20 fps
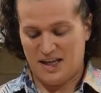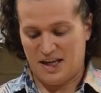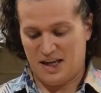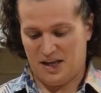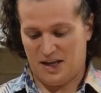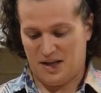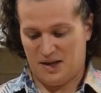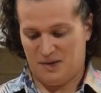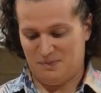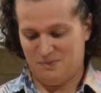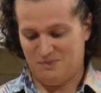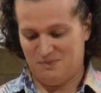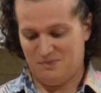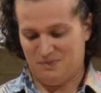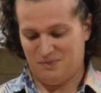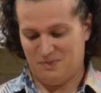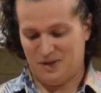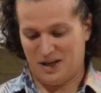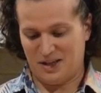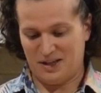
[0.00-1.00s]
Uh,
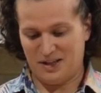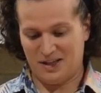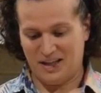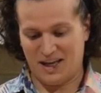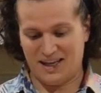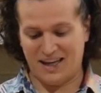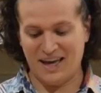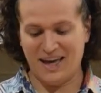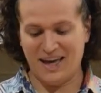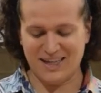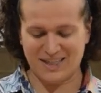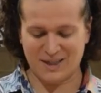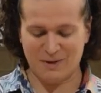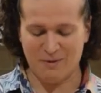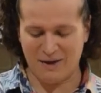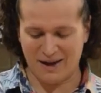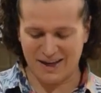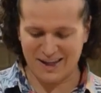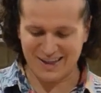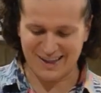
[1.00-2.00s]
luckily, I guess
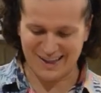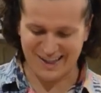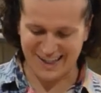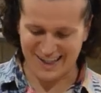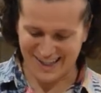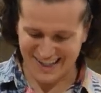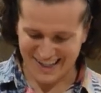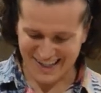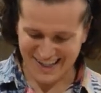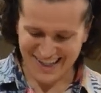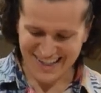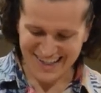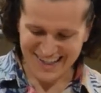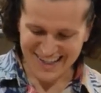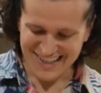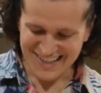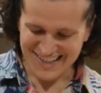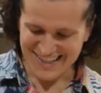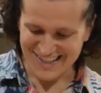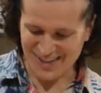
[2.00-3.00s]
my lid
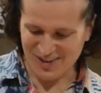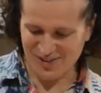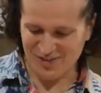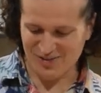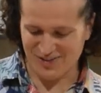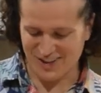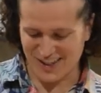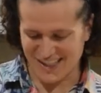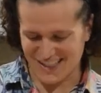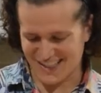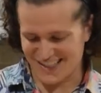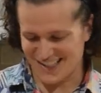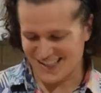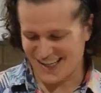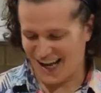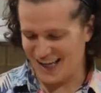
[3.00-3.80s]
still fits.